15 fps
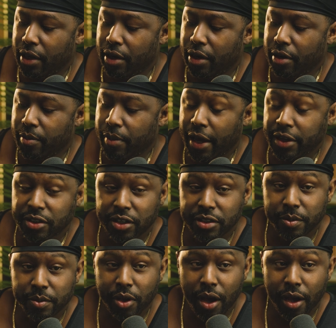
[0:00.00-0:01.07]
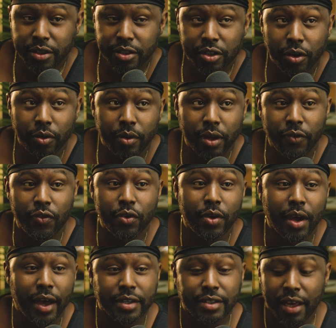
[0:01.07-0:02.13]
I share some thoughts. So if you
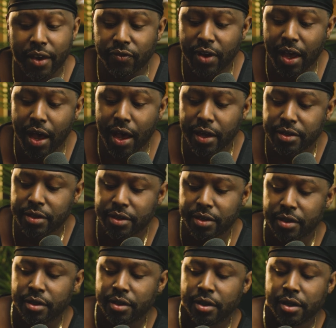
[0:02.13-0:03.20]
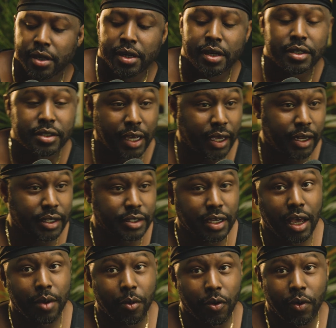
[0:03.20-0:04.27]
guys have not taken the
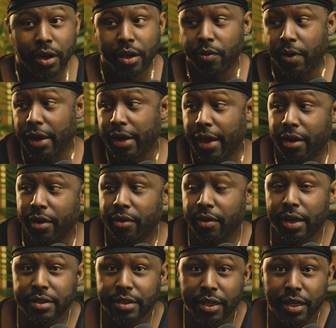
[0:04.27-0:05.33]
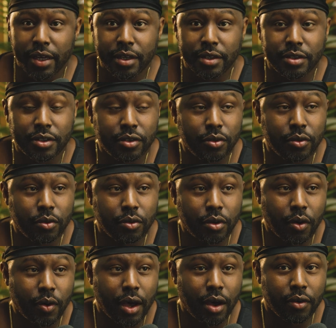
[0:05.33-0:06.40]
time already right now, as it is, to
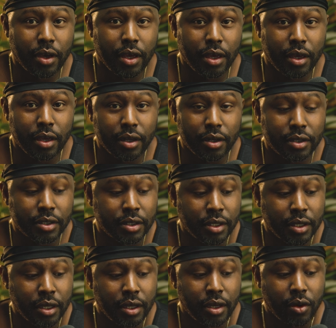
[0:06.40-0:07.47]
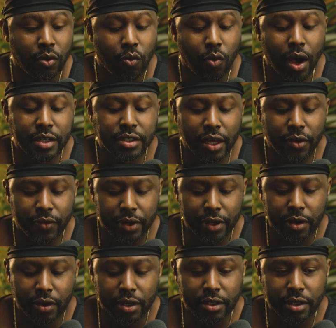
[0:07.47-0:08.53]
go out and watch that
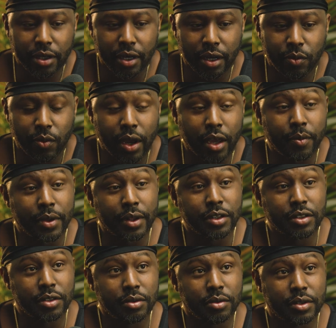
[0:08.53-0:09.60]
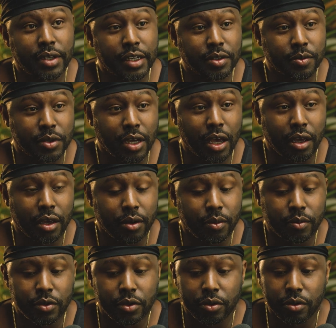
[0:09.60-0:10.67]
video, I recommend that you take some
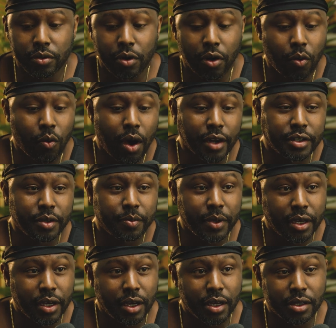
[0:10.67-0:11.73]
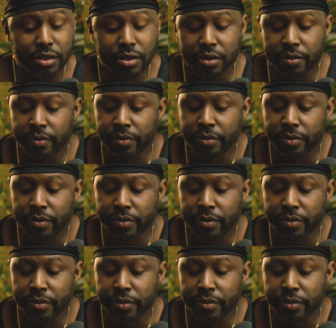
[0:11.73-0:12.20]
time to go watch it, because